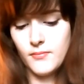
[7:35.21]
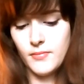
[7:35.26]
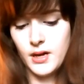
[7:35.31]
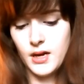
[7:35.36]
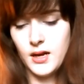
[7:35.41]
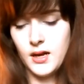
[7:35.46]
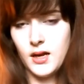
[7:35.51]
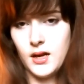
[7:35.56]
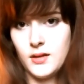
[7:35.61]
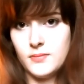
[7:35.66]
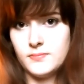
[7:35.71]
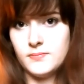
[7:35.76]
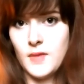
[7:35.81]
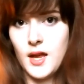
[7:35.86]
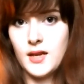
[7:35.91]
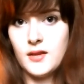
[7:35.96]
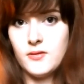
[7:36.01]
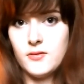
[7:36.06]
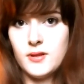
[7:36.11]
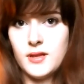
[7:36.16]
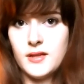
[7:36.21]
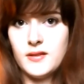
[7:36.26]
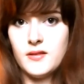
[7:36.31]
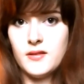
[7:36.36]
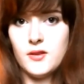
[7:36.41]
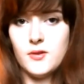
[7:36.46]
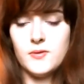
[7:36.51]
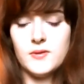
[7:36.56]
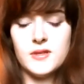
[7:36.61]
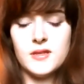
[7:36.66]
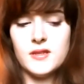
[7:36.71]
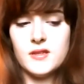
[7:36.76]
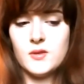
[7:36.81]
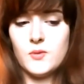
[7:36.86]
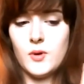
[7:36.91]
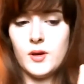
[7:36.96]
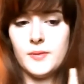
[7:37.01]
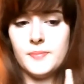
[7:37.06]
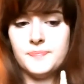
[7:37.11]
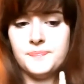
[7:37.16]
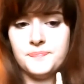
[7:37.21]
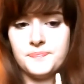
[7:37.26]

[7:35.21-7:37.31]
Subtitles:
but I do like to use this one.